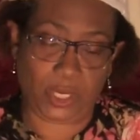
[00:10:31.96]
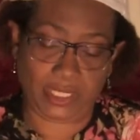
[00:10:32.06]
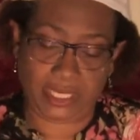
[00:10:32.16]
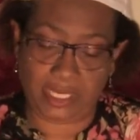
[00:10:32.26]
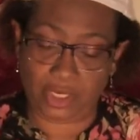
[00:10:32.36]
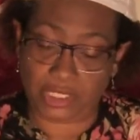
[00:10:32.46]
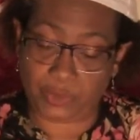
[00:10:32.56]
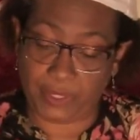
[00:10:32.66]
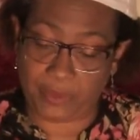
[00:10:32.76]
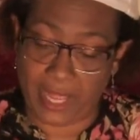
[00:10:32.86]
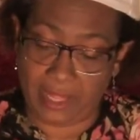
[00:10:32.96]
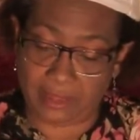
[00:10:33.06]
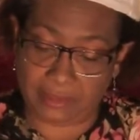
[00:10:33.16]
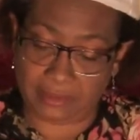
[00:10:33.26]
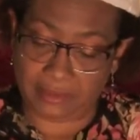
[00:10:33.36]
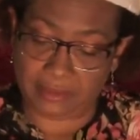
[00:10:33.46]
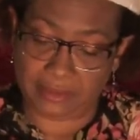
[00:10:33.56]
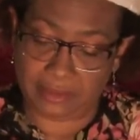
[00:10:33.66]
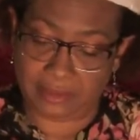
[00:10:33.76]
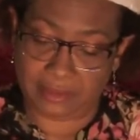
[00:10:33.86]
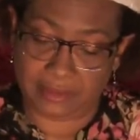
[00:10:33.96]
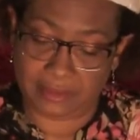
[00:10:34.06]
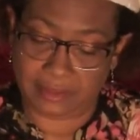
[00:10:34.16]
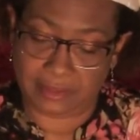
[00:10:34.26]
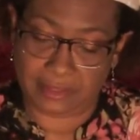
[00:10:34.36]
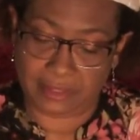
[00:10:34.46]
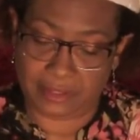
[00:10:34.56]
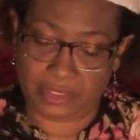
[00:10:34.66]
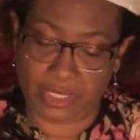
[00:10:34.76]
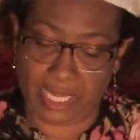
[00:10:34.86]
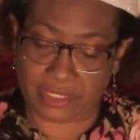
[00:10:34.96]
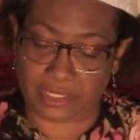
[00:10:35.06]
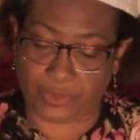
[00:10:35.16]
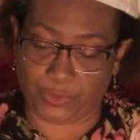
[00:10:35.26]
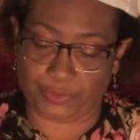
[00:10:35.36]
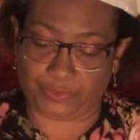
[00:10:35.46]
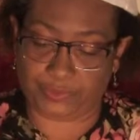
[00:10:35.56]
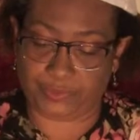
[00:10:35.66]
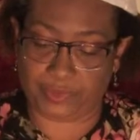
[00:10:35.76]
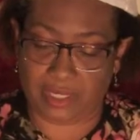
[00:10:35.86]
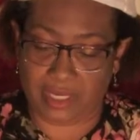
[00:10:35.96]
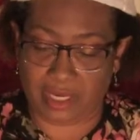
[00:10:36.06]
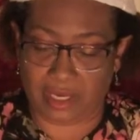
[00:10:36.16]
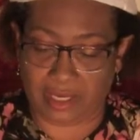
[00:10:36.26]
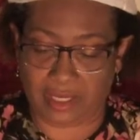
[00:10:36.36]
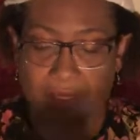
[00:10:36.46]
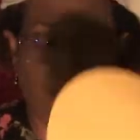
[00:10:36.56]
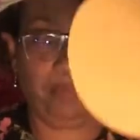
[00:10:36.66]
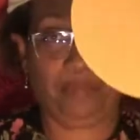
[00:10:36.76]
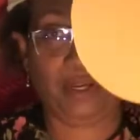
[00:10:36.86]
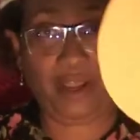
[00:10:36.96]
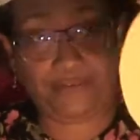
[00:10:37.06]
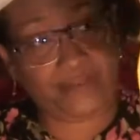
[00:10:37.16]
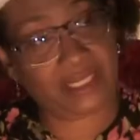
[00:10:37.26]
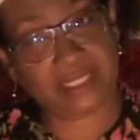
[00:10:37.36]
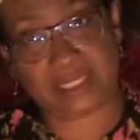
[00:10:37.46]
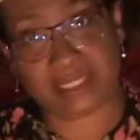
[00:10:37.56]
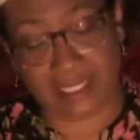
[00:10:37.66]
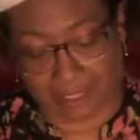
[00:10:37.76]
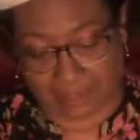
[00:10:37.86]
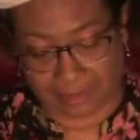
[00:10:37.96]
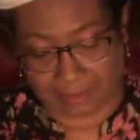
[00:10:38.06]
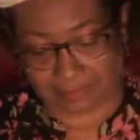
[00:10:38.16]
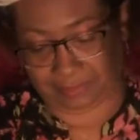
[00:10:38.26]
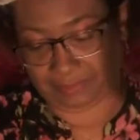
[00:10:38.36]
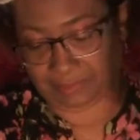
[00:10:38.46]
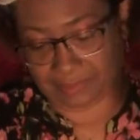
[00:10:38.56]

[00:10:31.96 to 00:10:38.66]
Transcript: Are you all good? You all doing well? So let's go. Perfect circle.